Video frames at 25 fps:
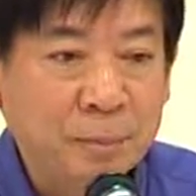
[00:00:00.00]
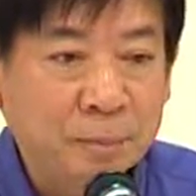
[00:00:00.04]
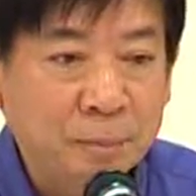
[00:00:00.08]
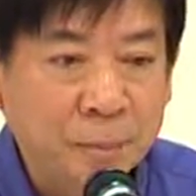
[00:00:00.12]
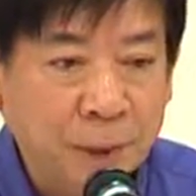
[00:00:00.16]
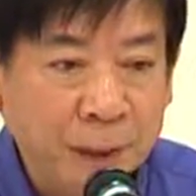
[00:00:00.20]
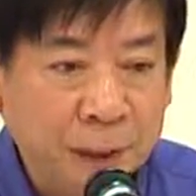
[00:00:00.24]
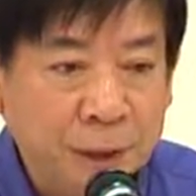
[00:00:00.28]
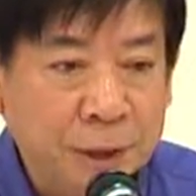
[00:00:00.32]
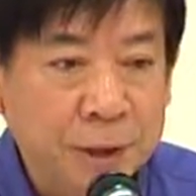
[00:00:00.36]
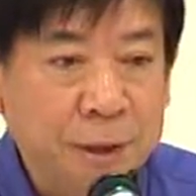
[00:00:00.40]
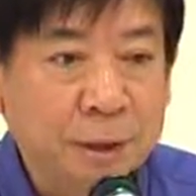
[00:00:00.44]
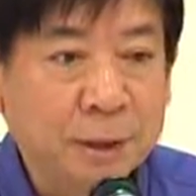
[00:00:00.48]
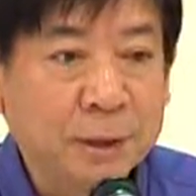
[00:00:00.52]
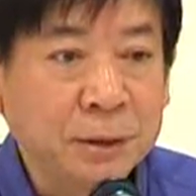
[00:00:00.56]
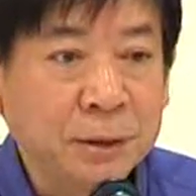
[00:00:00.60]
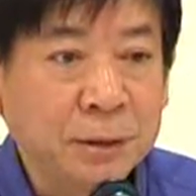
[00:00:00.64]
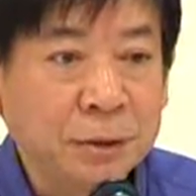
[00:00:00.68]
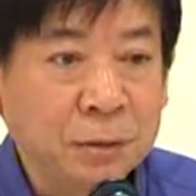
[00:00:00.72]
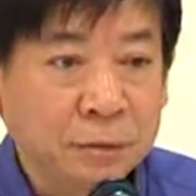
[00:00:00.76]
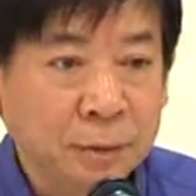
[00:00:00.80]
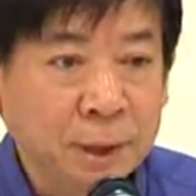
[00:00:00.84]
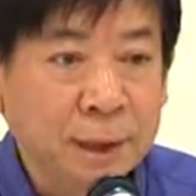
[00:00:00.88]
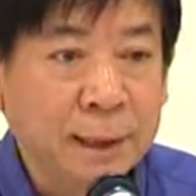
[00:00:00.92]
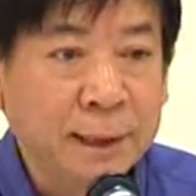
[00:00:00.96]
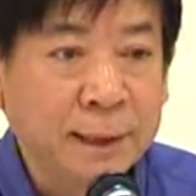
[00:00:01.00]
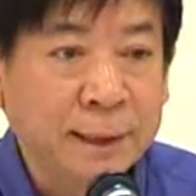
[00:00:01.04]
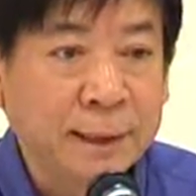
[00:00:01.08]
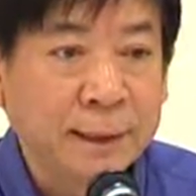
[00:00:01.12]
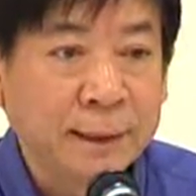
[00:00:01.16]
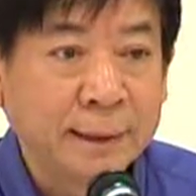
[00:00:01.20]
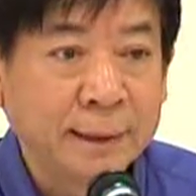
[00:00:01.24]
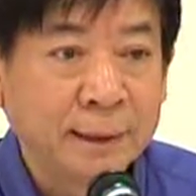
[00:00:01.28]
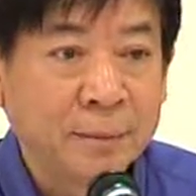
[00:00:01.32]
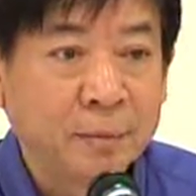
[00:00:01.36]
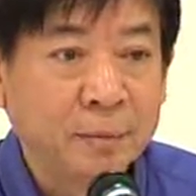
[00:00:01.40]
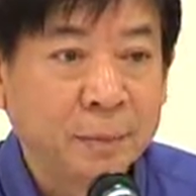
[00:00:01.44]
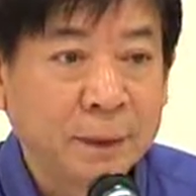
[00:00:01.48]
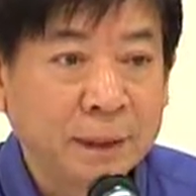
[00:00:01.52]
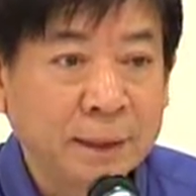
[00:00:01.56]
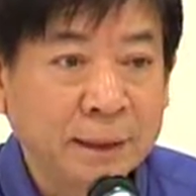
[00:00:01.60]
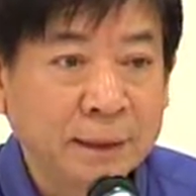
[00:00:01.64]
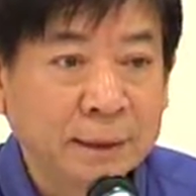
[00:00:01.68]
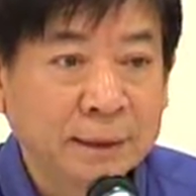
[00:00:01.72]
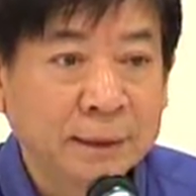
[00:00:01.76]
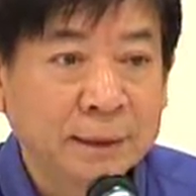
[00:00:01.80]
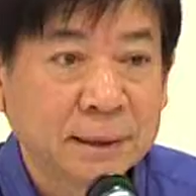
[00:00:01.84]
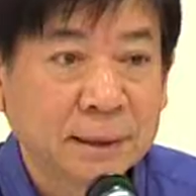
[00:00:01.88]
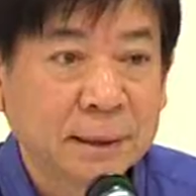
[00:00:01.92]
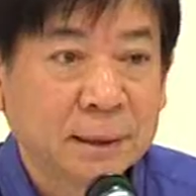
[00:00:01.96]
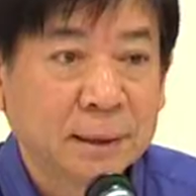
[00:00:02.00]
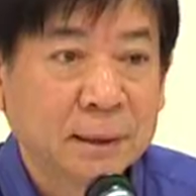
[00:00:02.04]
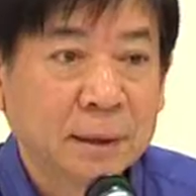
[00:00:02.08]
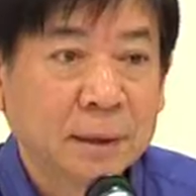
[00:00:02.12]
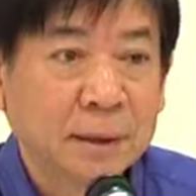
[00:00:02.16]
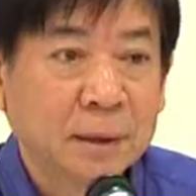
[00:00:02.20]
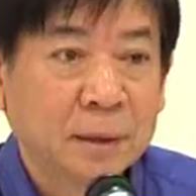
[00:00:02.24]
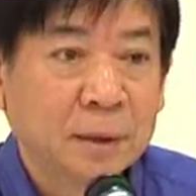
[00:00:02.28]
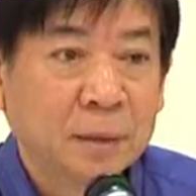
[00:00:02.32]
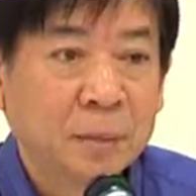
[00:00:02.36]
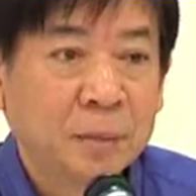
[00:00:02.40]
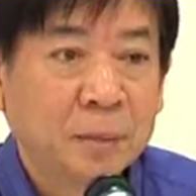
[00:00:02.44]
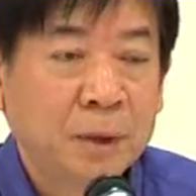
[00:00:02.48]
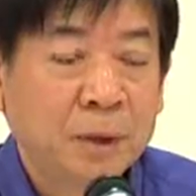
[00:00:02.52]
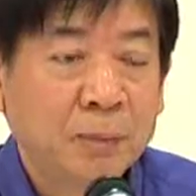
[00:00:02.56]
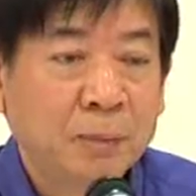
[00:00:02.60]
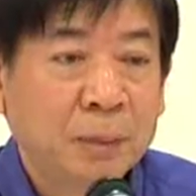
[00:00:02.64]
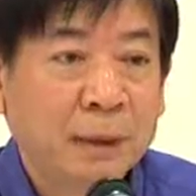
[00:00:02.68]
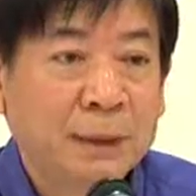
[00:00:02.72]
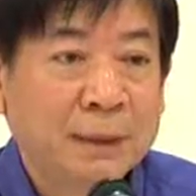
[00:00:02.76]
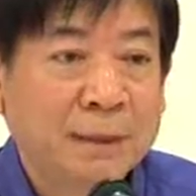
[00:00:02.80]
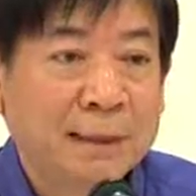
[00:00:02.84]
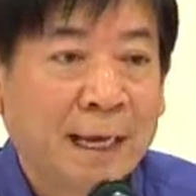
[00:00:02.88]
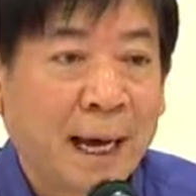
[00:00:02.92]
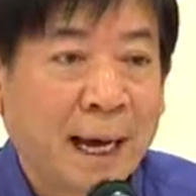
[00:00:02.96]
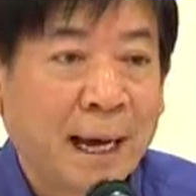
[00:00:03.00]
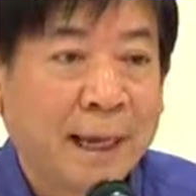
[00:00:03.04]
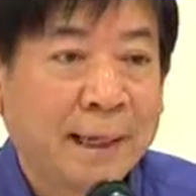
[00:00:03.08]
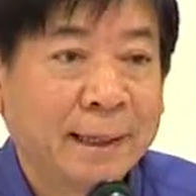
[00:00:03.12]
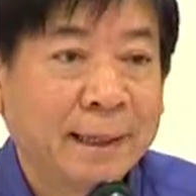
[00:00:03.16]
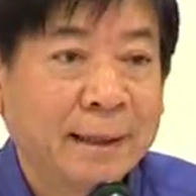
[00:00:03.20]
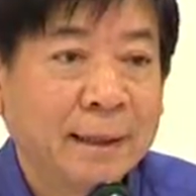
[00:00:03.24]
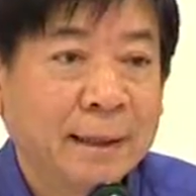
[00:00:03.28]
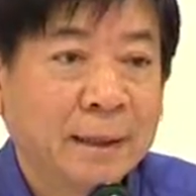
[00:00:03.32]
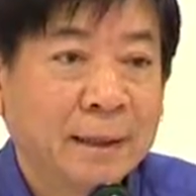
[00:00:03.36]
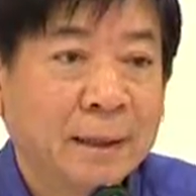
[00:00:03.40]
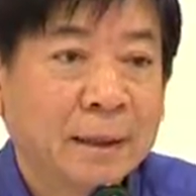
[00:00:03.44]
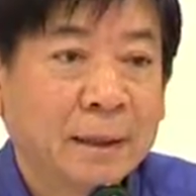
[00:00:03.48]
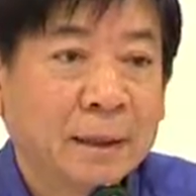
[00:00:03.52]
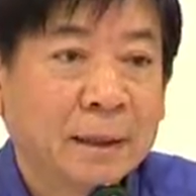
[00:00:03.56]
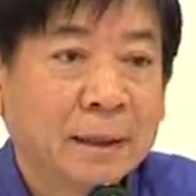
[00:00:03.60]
patients really in the midst, people dying,